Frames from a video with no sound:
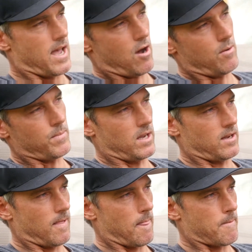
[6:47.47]
to help me,
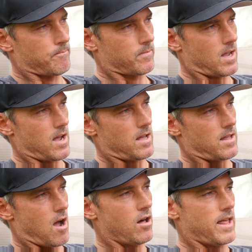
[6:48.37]

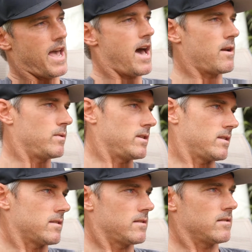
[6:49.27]
all I had
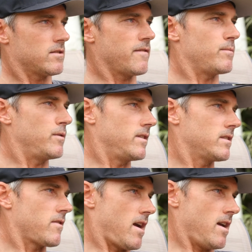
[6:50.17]
was surf
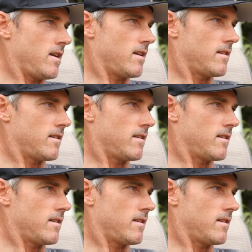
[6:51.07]
movies, right?